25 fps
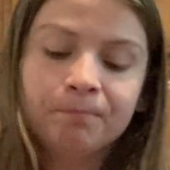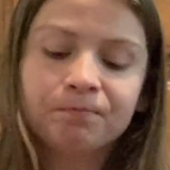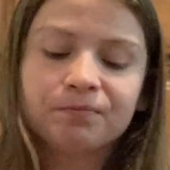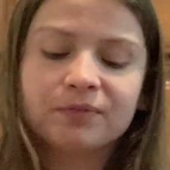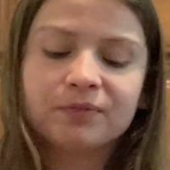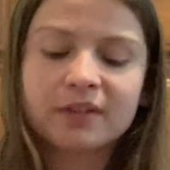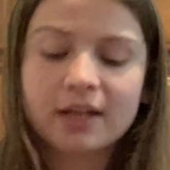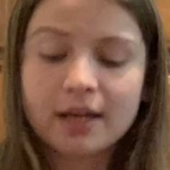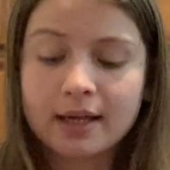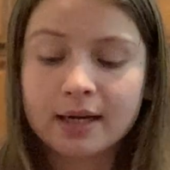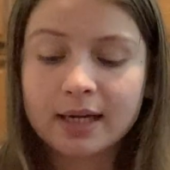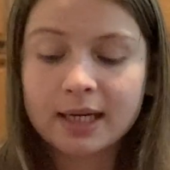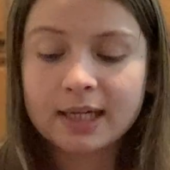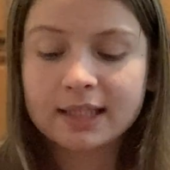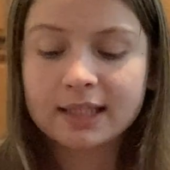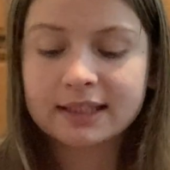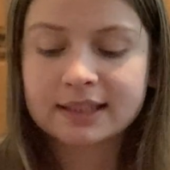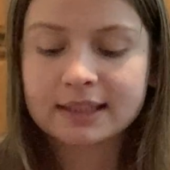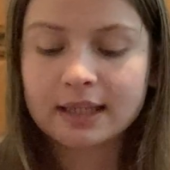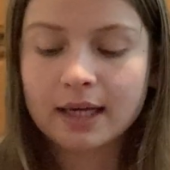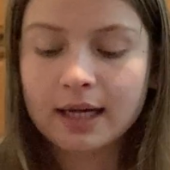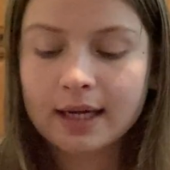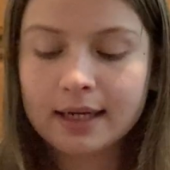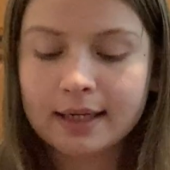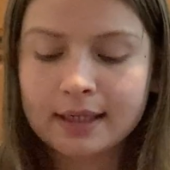And it is
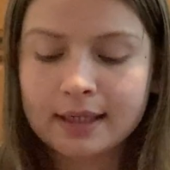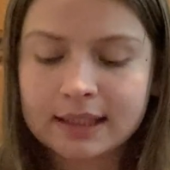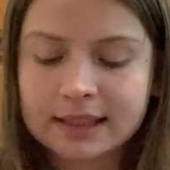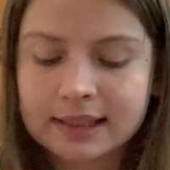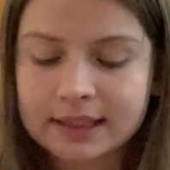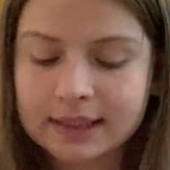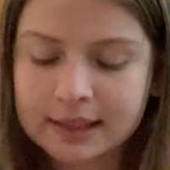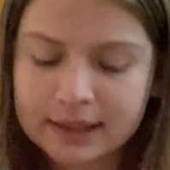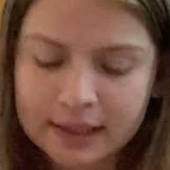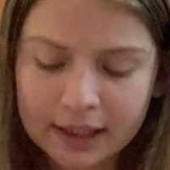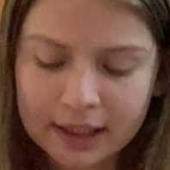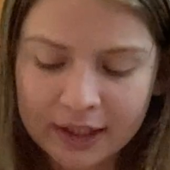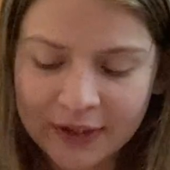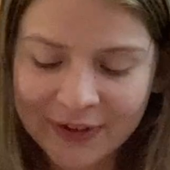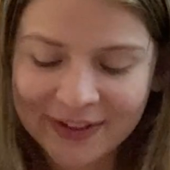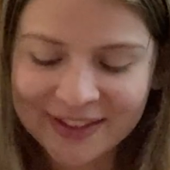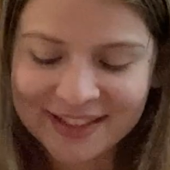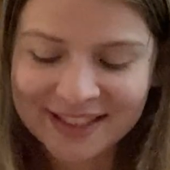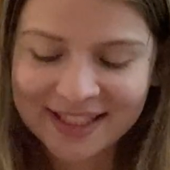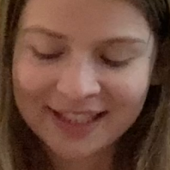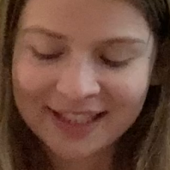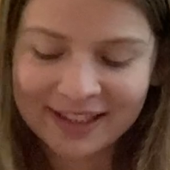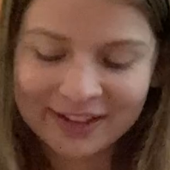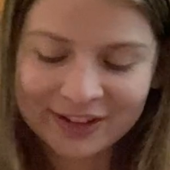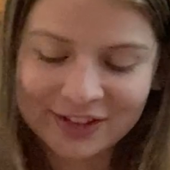not necessary to
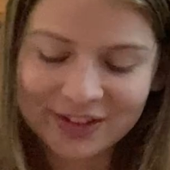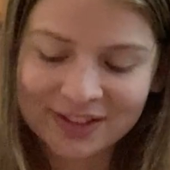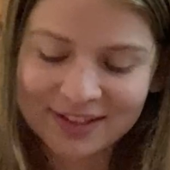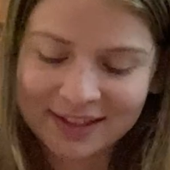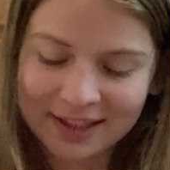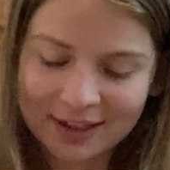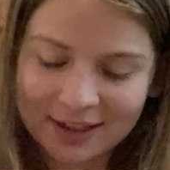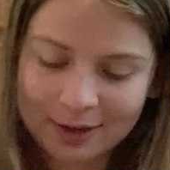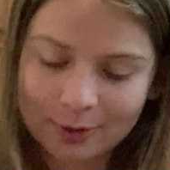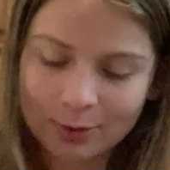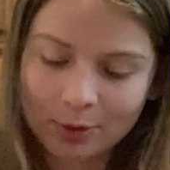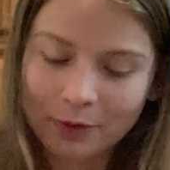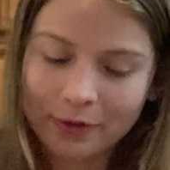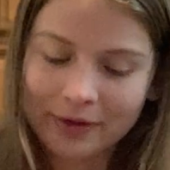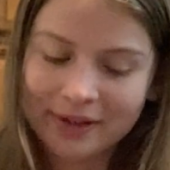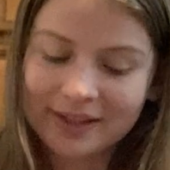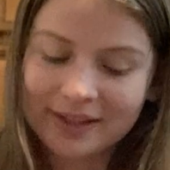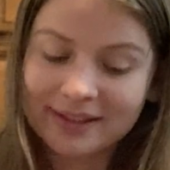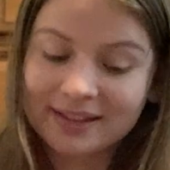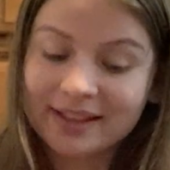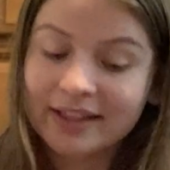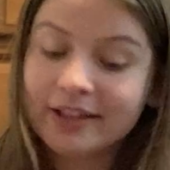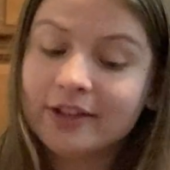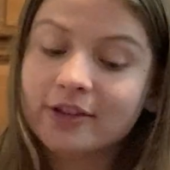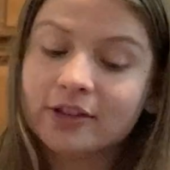get into sexual
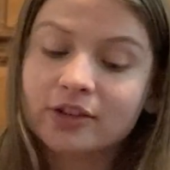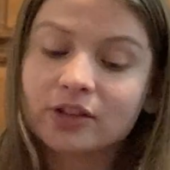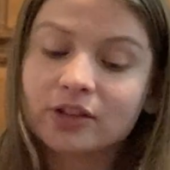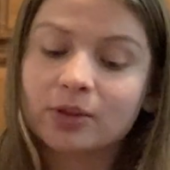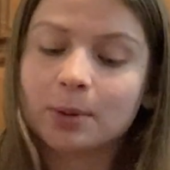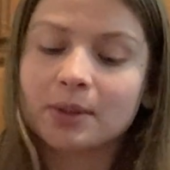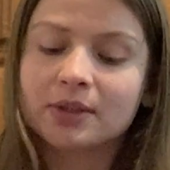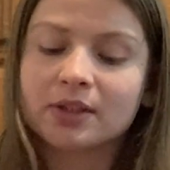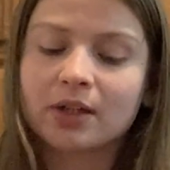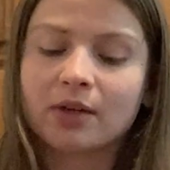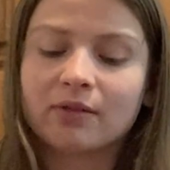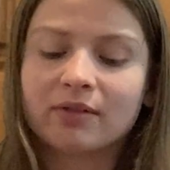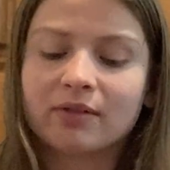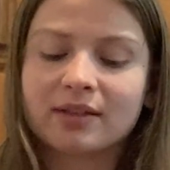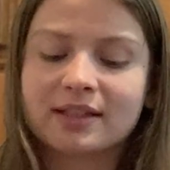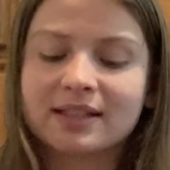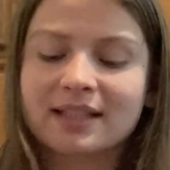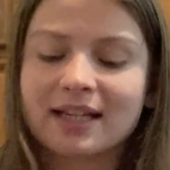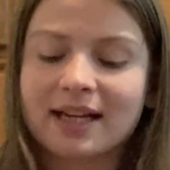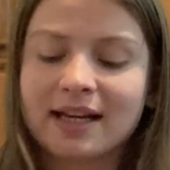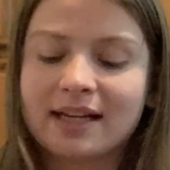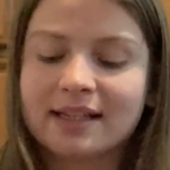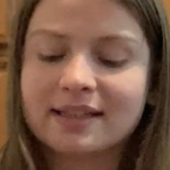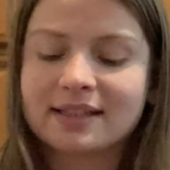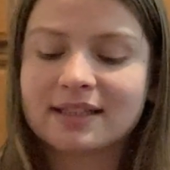orientation to resolve this
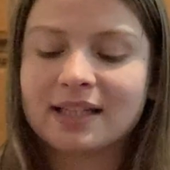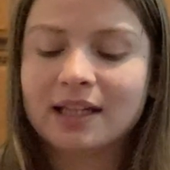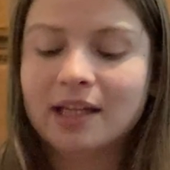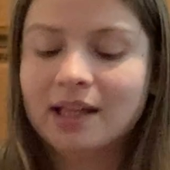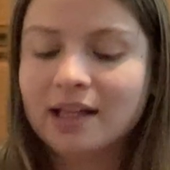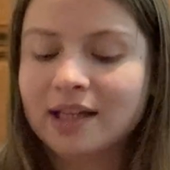case.